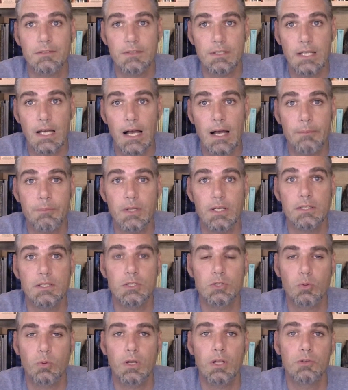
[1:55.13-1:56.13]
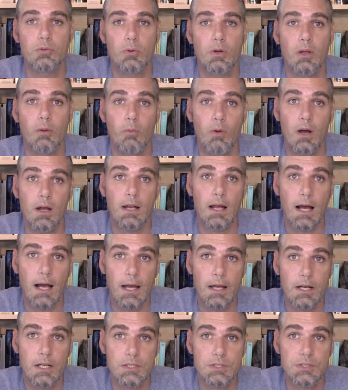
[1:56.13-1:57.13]
adopted the 2021
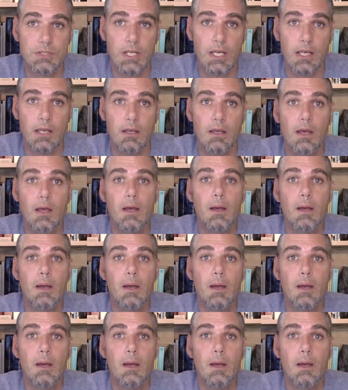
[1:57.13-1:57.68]
IRC,